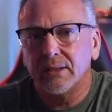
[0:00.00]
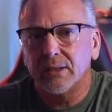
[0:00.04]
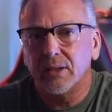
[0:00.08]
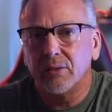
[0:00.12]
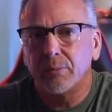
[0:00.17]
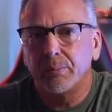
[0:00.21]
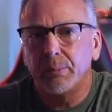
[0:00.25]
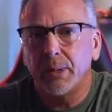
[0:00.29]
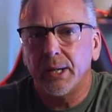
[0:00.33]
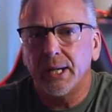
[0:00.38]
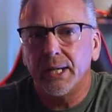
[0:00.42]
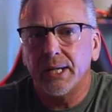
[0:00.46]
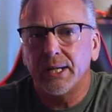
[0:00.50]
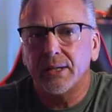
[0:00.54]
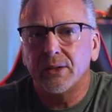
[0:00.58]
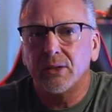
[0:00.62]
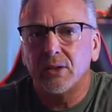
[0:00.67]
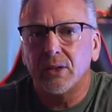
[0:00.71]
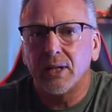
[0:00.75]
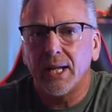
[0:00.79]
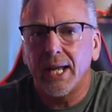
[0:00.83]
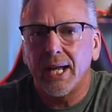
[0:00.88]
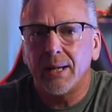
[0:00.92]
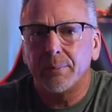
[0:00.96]
of buying
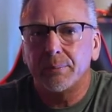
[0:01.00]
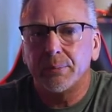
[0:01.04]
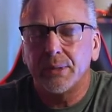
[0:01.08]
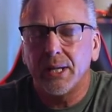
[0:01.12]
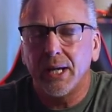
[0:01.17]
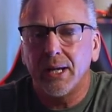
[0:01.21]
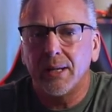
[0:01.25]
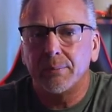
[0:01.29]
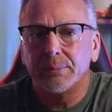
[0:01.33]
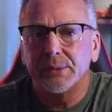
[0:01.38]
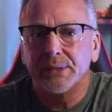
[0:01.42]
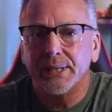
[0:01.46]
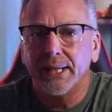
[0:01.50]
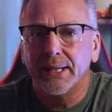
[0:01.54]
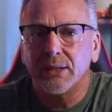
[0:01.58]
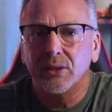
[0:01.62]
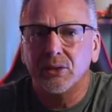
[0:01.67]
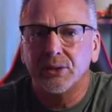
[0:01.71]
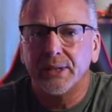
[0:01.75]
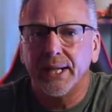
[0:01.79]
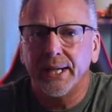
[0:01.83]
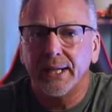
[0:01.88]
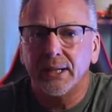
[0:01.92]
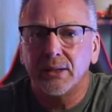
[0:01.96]
their laptops
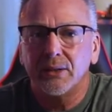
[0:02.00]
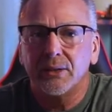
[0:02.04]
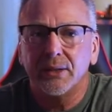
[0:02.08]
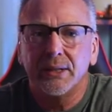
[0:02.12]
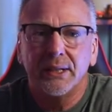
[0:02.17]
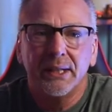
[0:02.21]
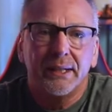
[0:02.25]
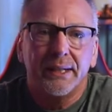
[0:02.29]
nailed down.